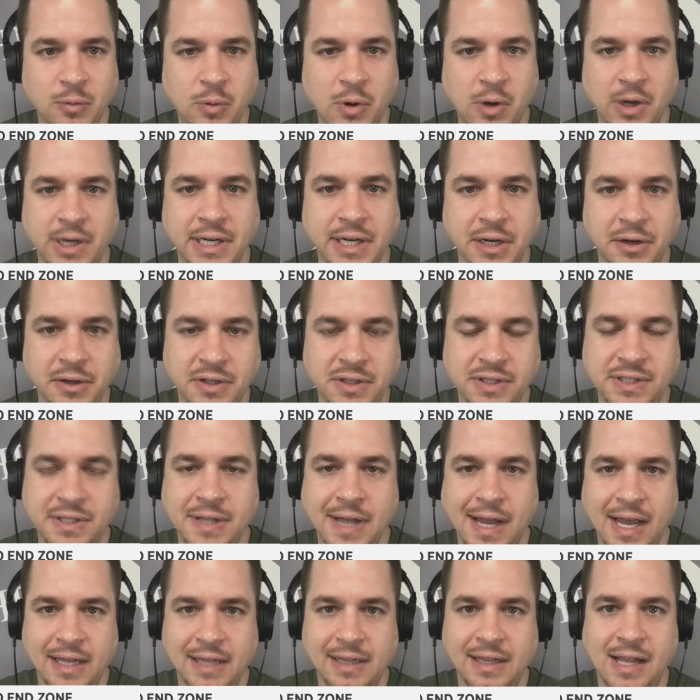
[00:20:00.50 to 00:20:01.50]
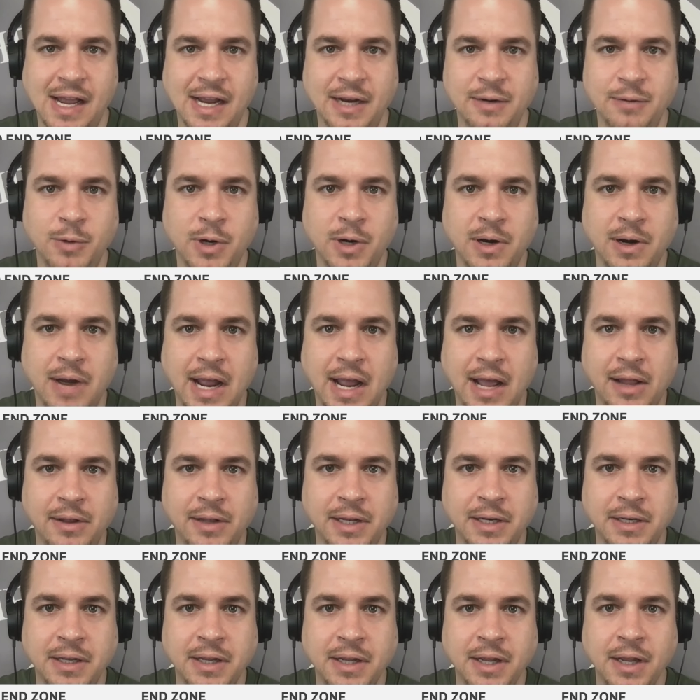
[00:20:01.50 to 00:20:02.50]
One near the sideline where
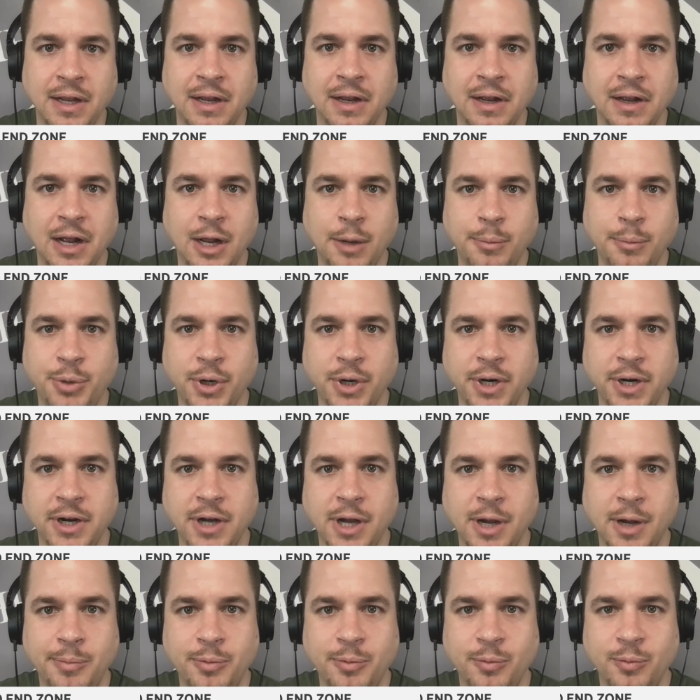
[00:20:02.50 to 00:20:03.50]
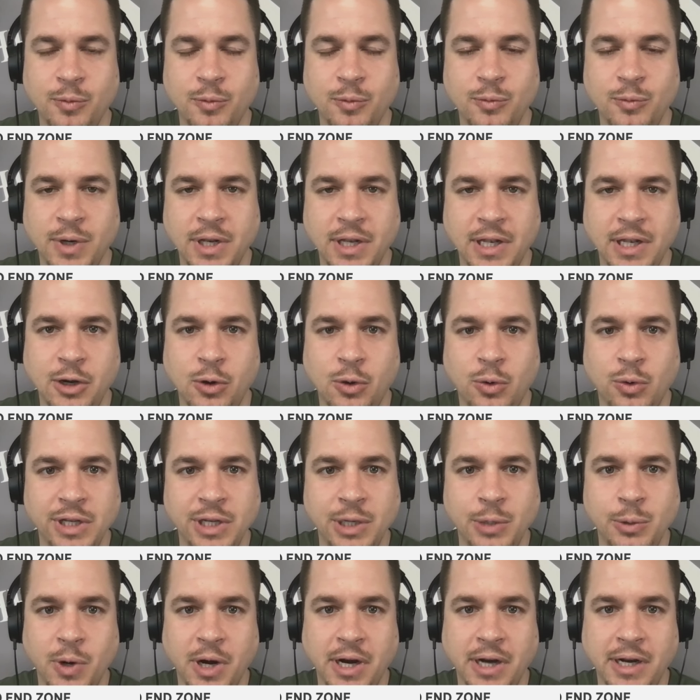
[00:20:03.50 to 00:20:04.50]
Allen put it up really
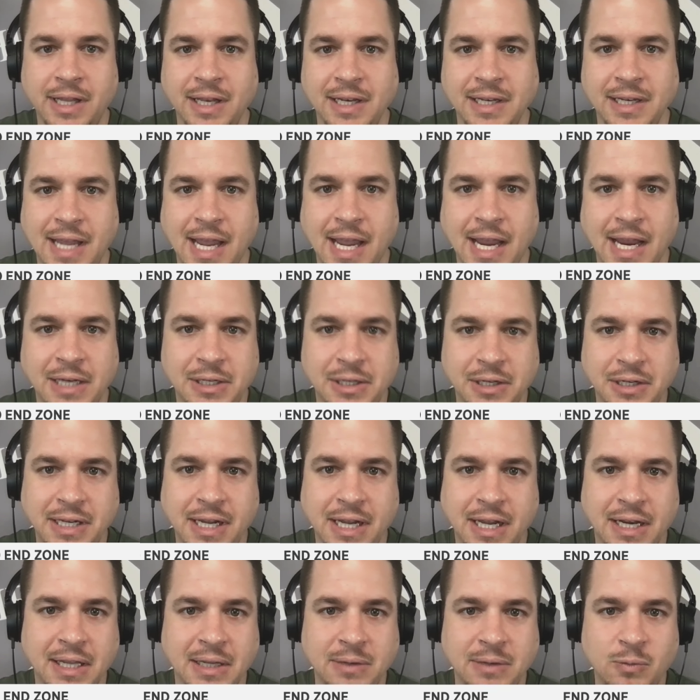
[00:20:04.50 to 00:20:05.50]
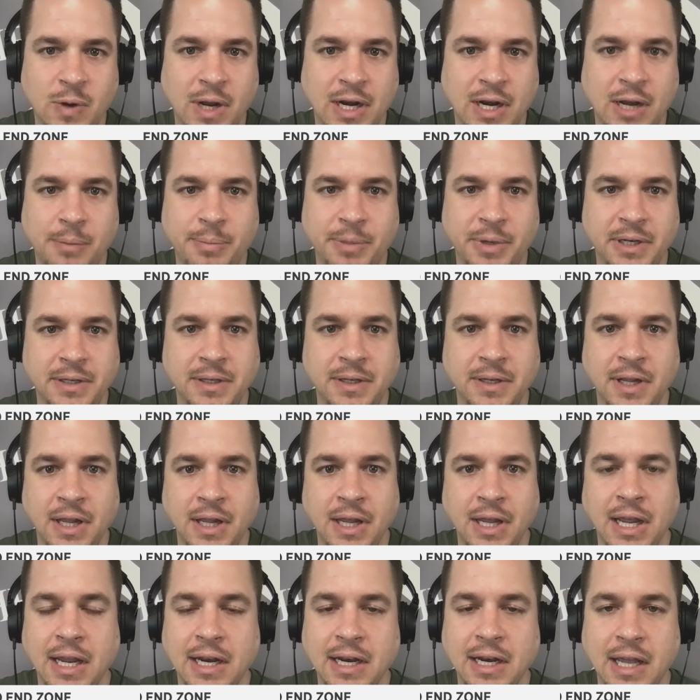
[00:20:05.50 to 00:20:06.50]
only where Kincaid could get it, went up
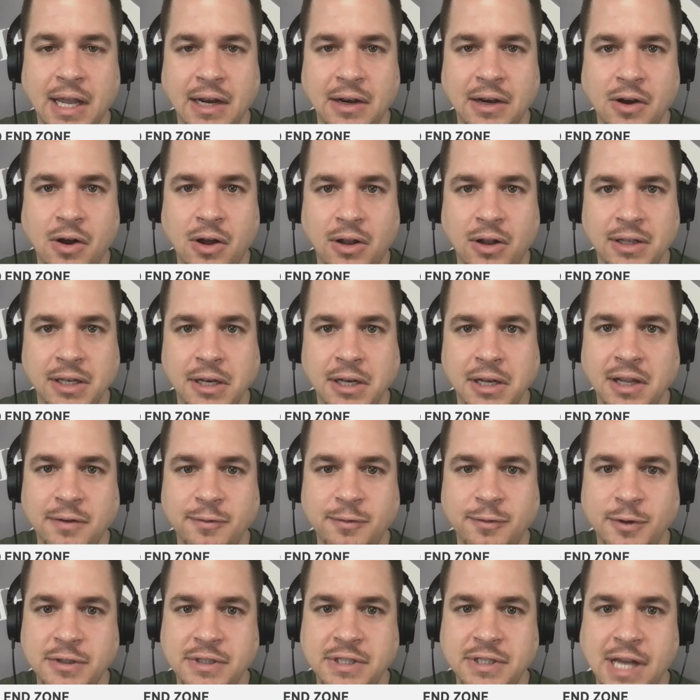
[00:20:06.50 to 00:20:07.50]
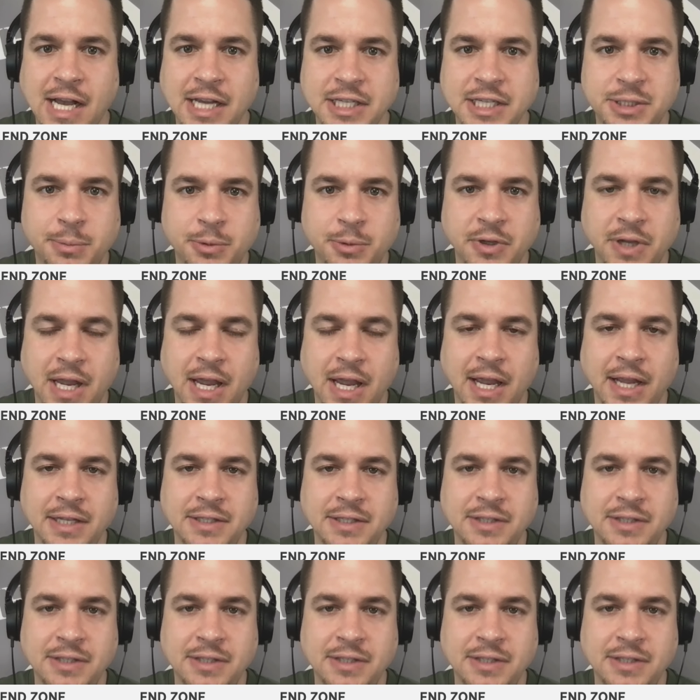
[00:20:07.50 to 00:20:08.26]
and hauled it in for a sizable gain.